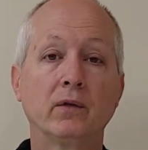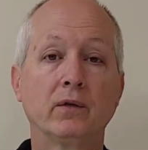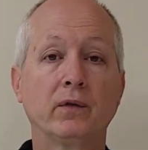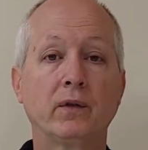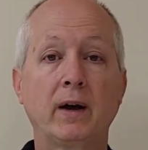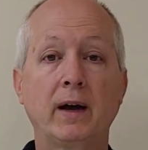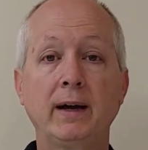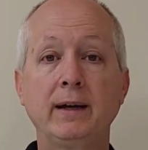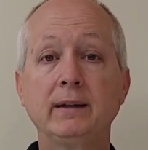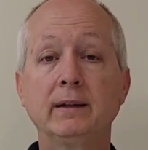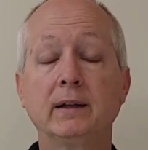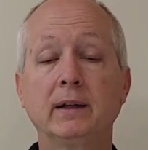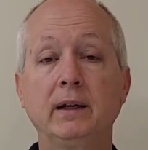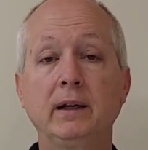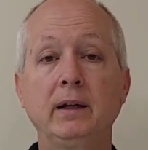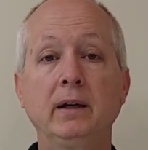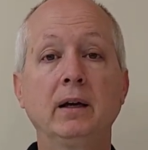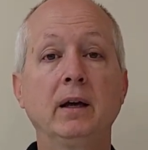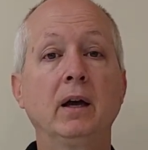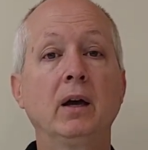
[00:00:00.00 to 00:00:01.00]

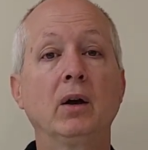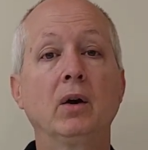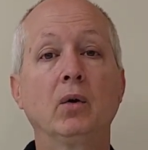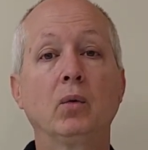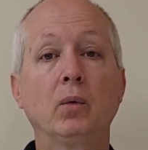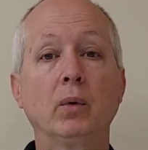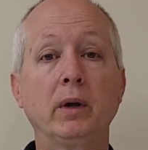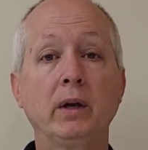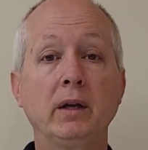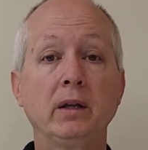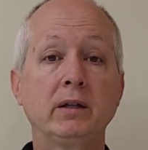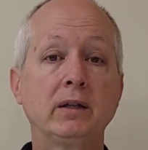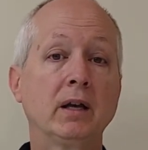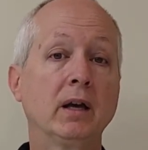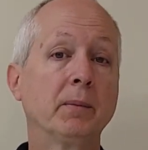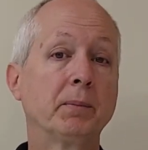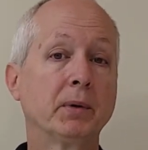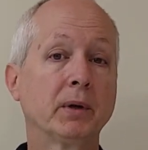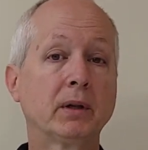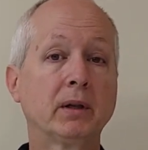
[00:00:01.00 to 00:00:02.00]
Finally, we
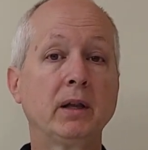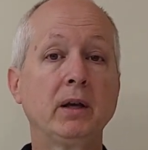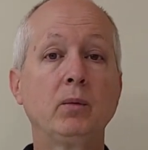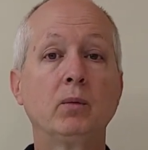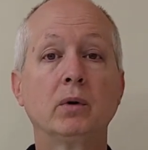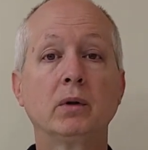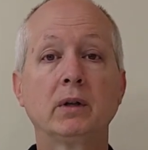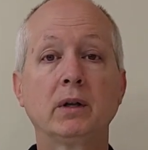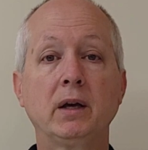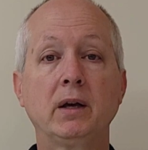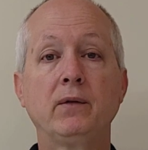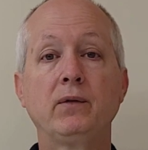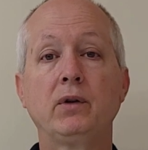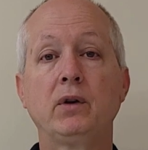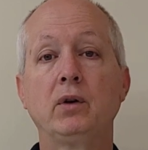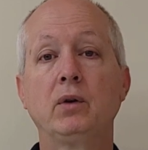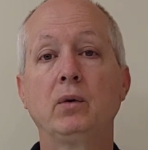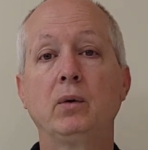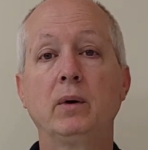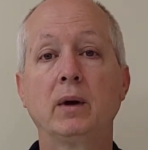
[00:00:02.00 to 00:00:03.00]
typically will give
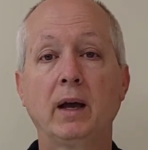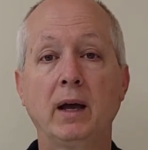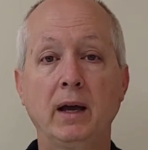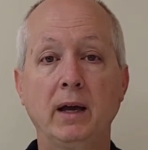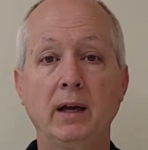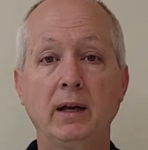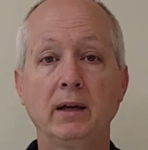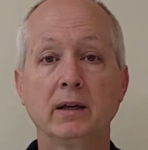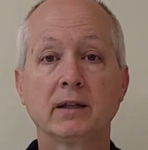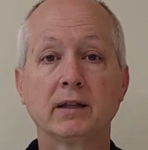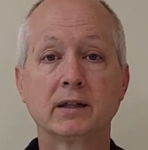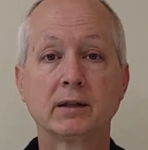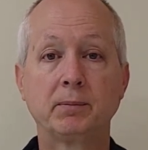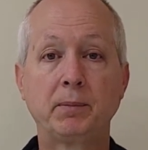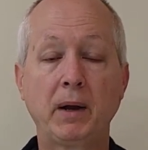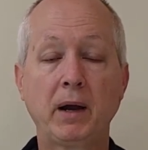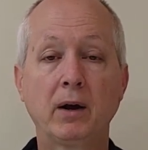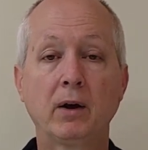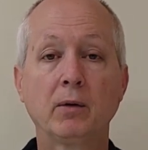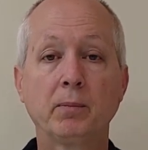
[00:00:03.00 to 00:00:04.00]
you a
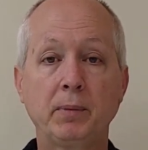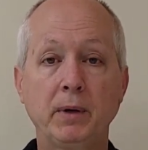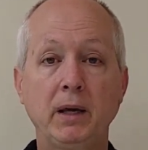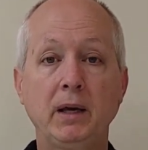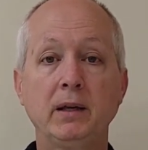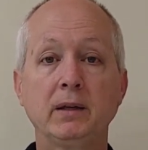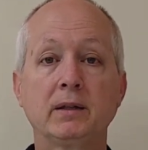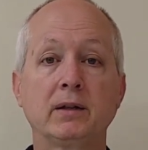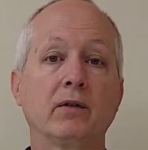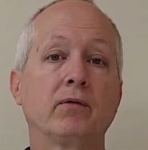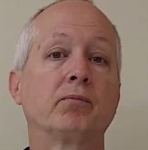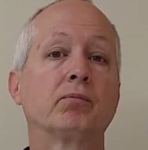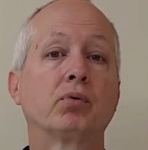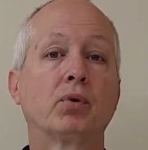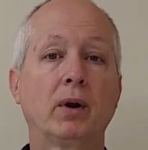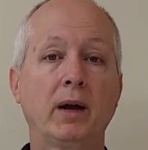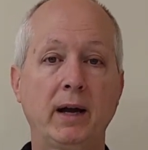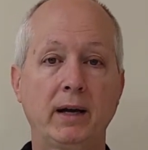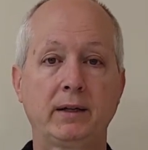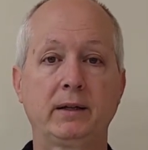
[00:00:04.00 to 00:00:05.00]
spare piece of
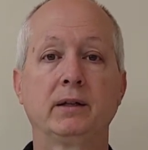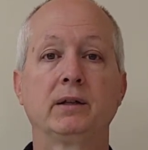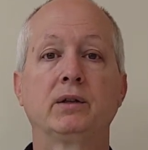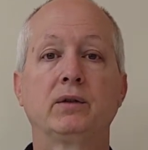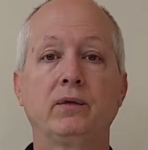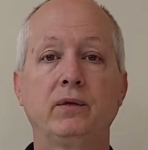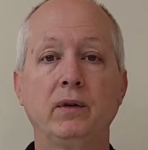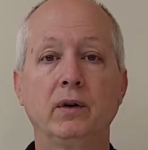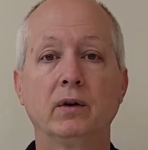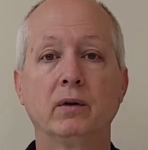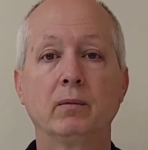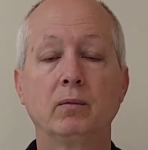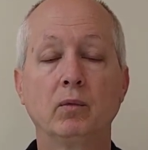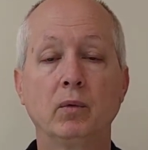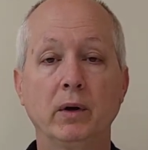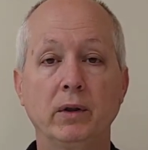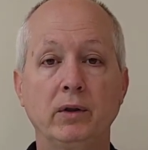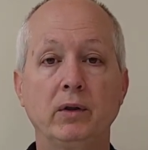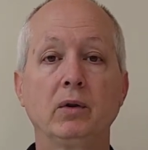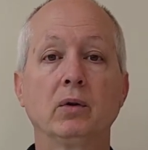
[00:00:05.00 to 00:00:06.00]
practice
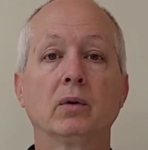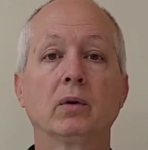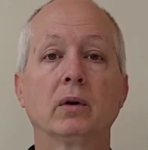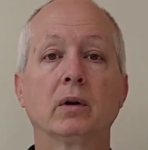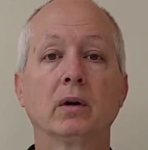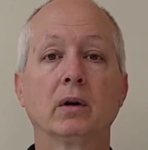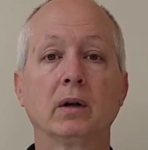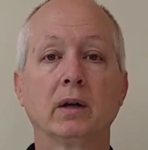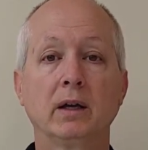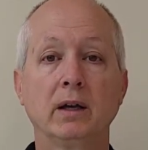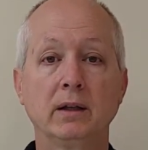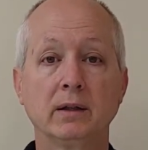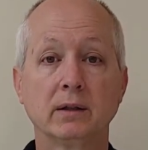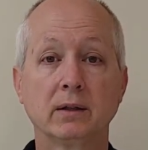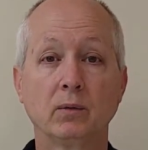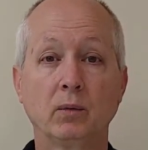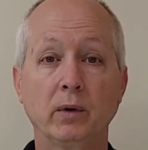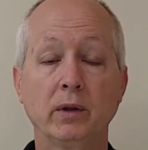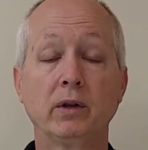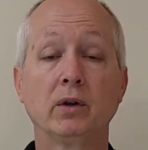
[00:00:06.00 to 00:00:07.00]
film with your
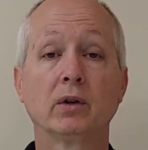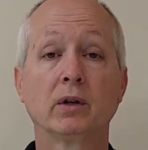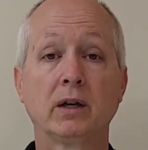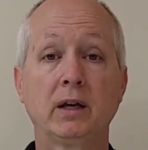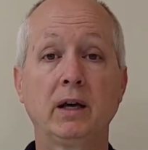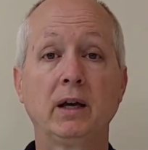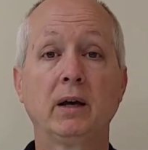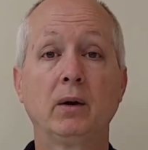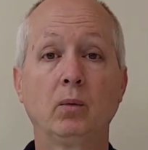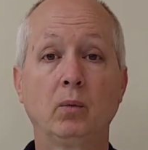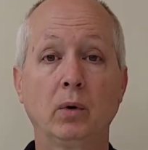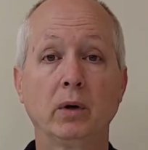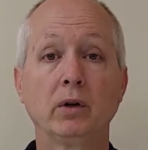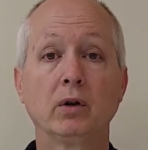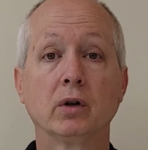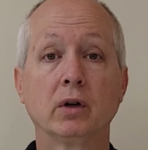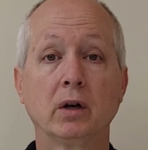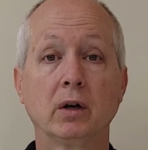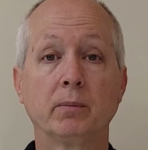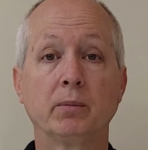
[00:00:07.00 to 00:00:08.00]
kit, what
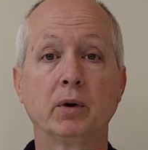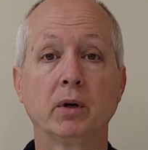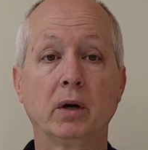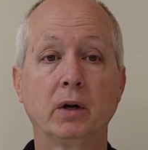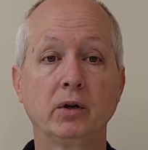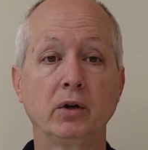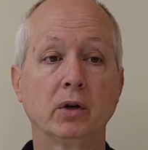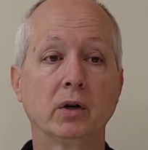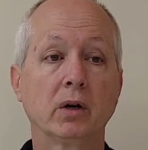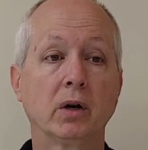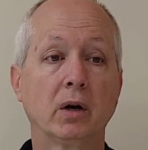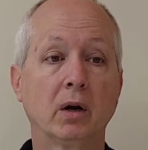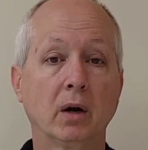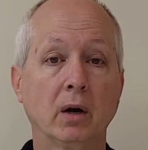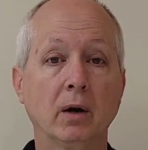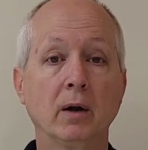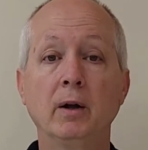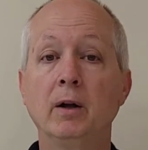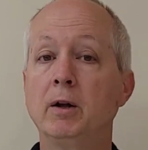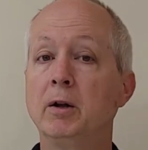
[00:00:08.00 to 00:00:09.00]
you're going to put on your
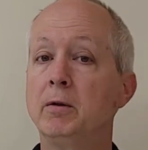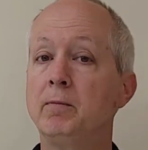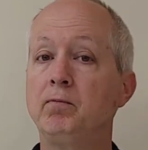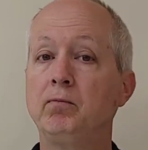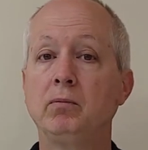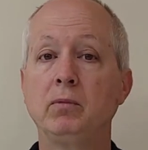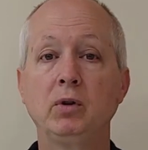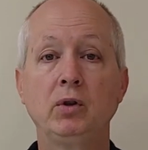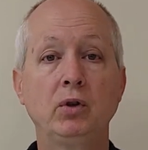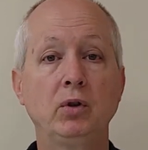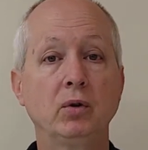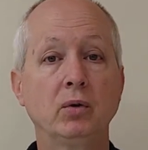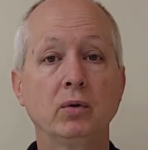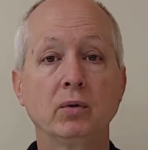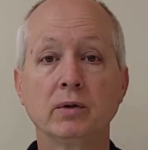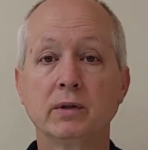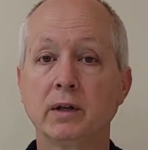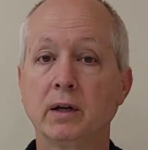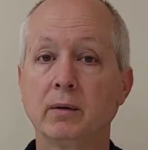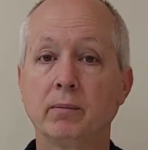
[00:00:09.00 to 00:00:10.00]
car.
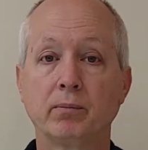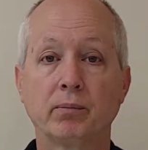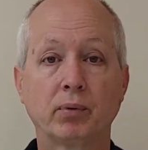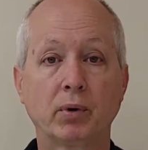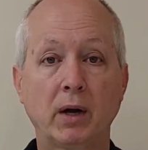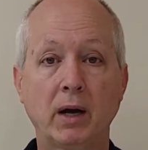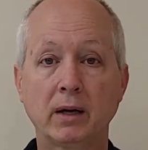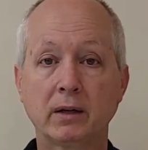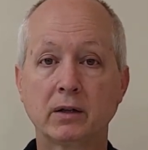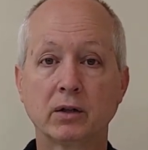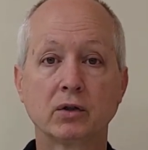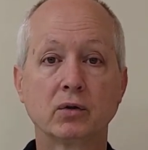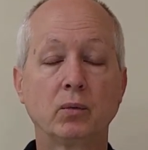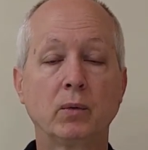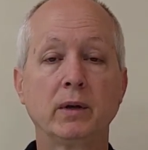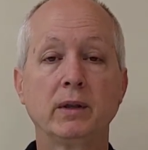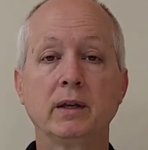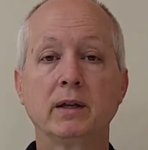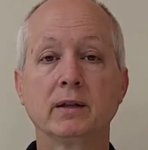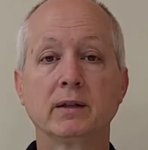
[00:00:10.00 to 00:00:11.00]
Use it, practice
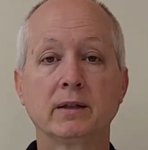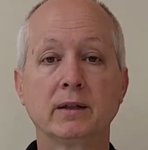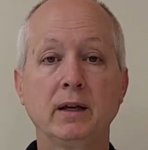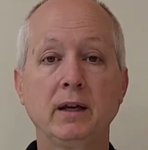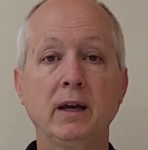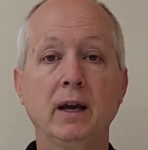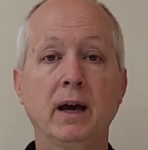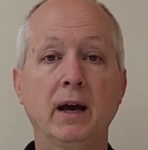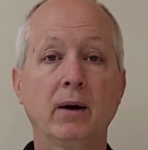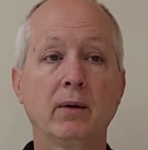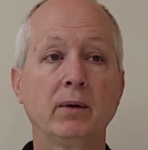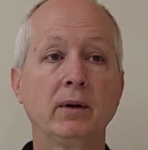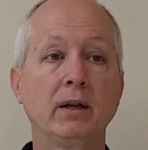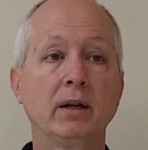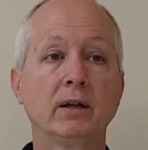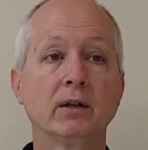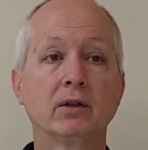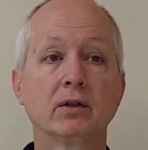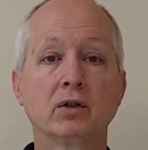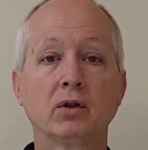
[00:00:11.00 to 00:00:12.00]
with it, see how
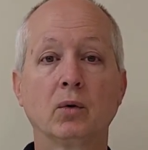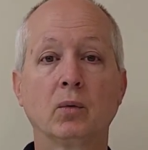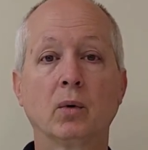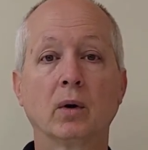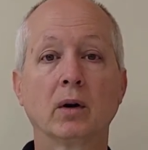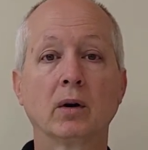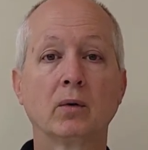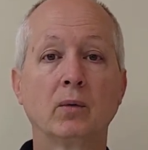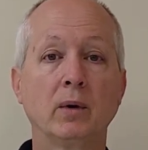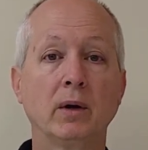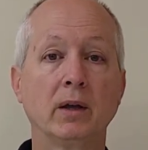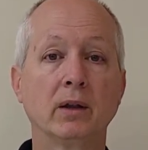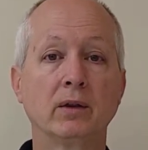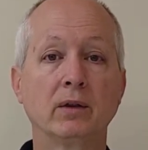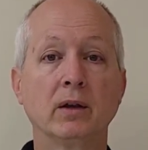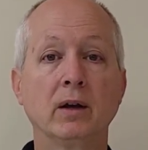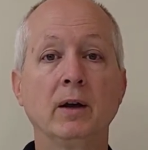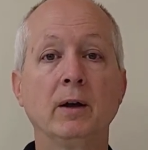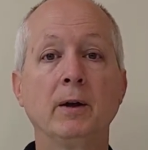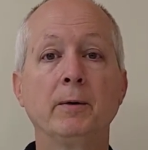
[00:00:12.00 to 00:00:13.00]
it is to work
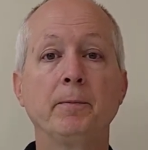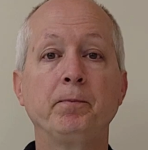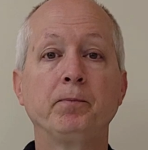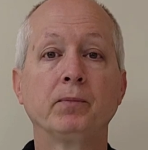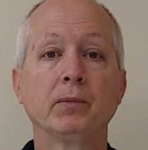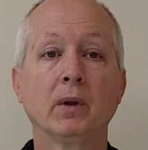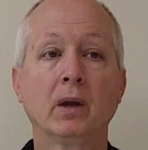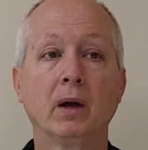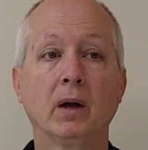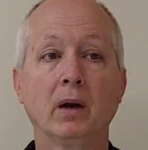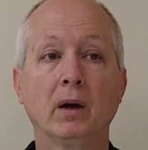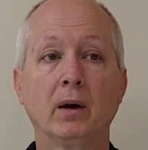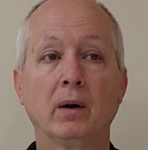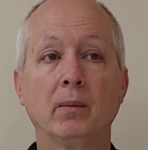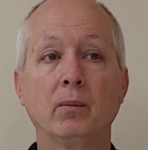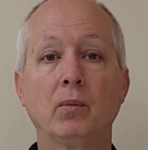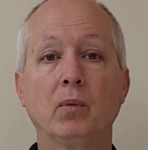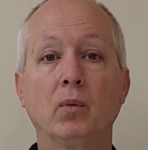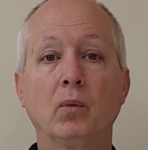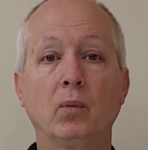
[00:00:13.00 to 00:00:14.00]
with.
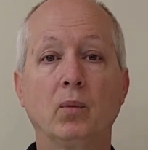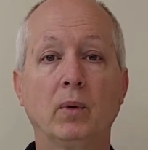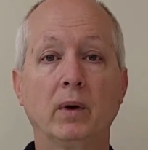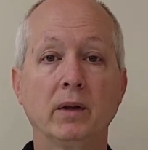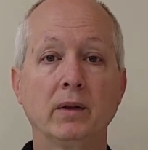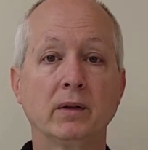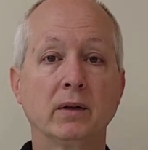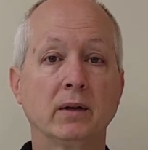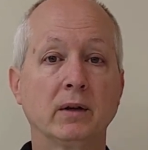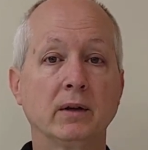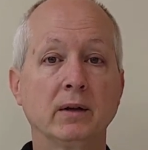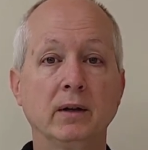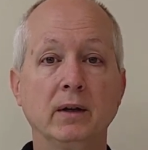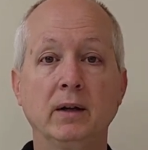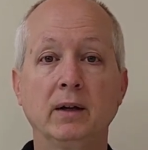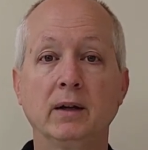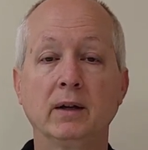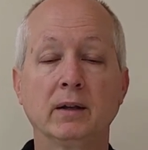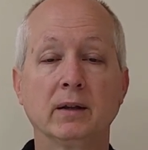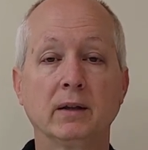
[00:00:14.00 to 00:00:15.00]
One of the